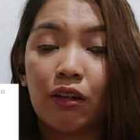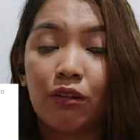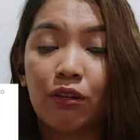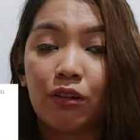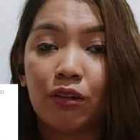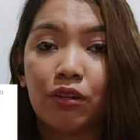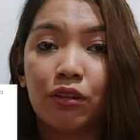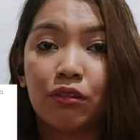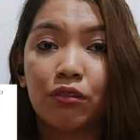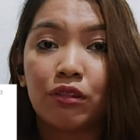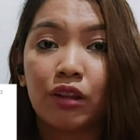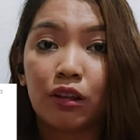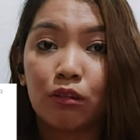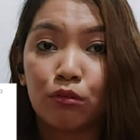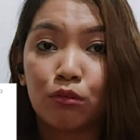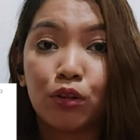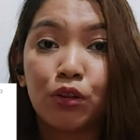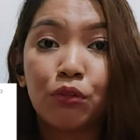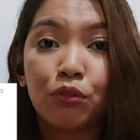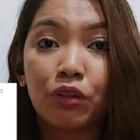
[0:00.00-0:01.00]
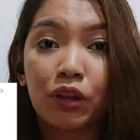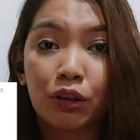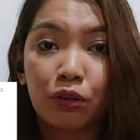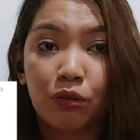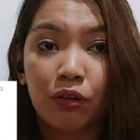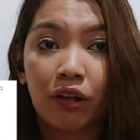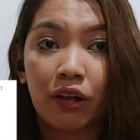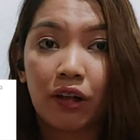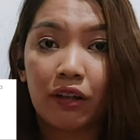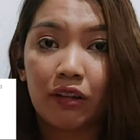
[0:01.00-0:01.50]
or that would
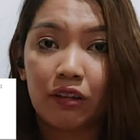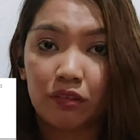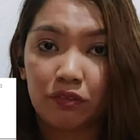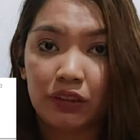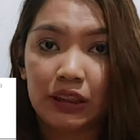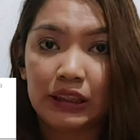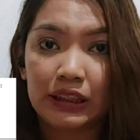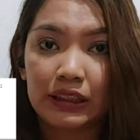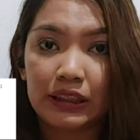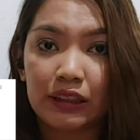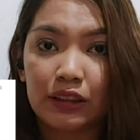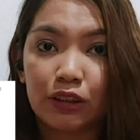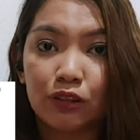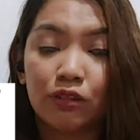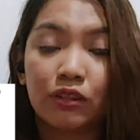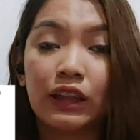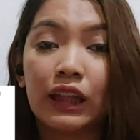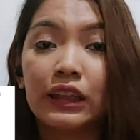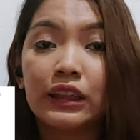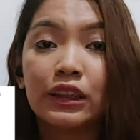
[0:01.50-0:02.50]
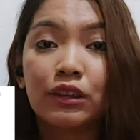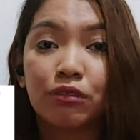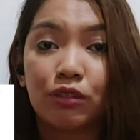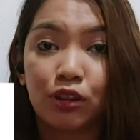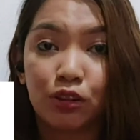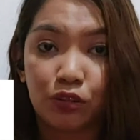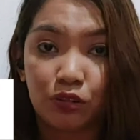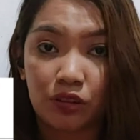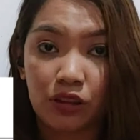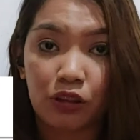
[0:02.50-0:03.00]
require a visa, so that's
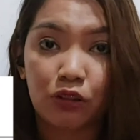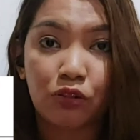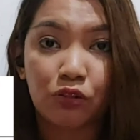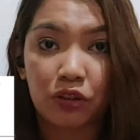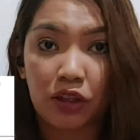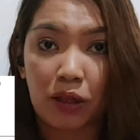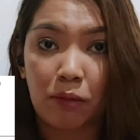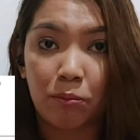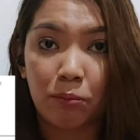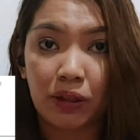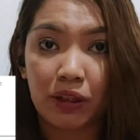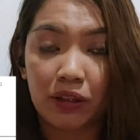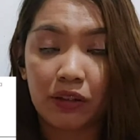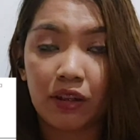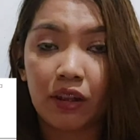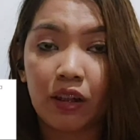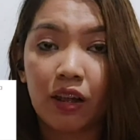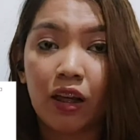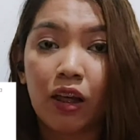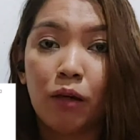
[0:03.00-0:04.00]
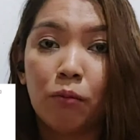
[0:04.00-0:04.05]
what you need to type in.